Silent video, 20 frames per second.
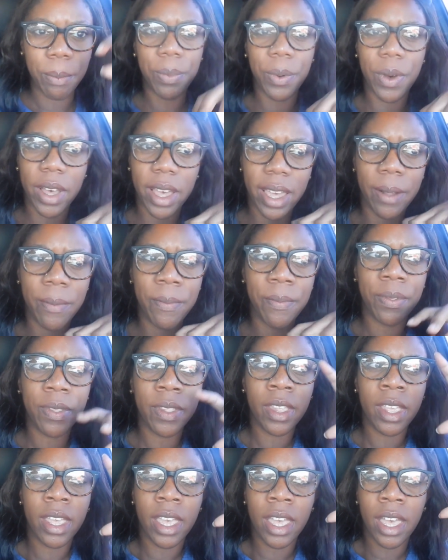But,
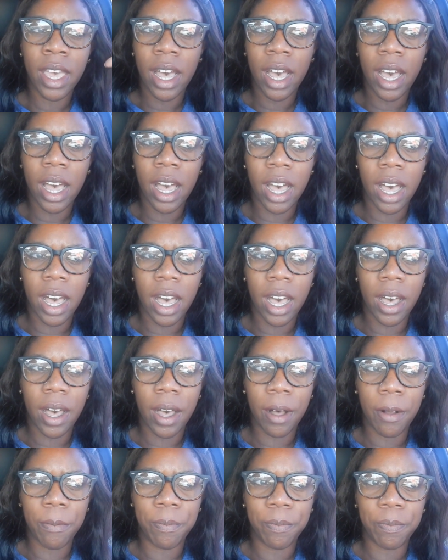
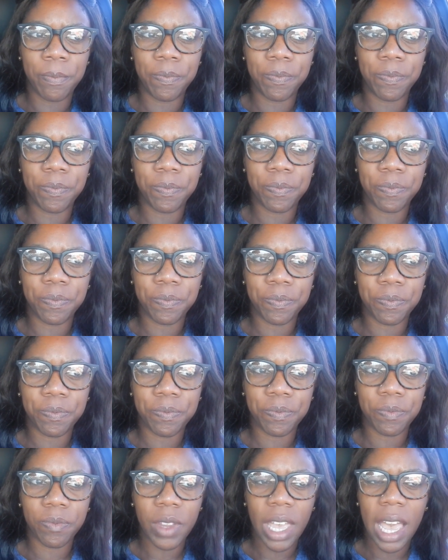um,
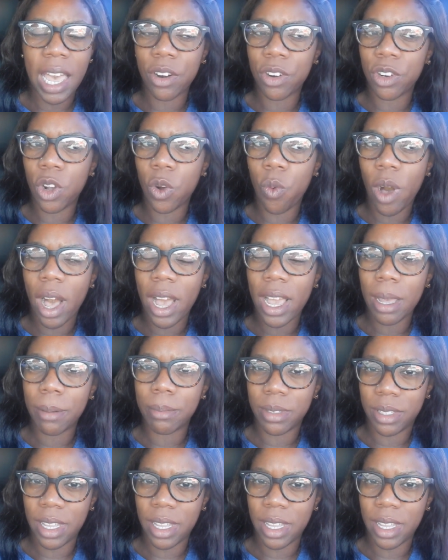I don't know why I'm